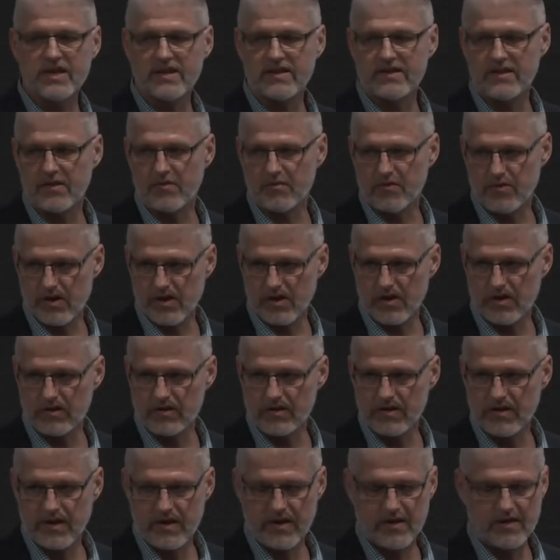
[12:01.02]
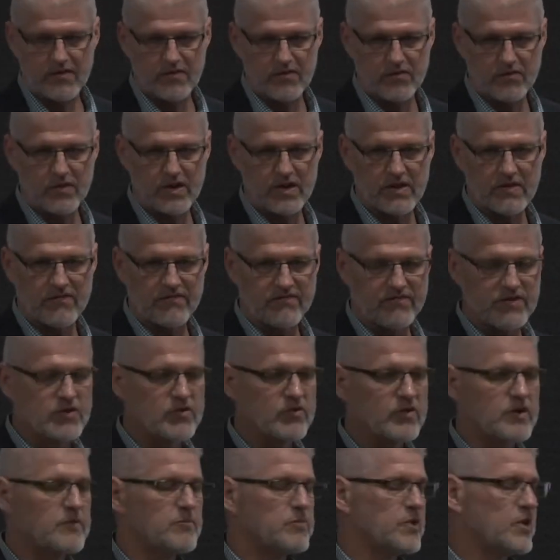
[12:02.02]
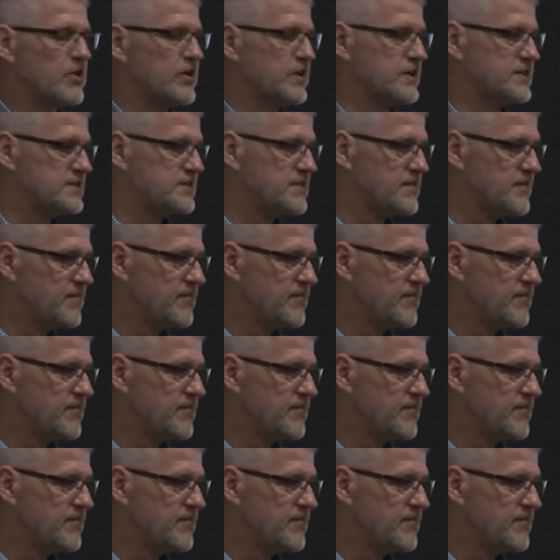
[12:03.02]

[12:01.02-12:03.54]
in the world with fewer employees.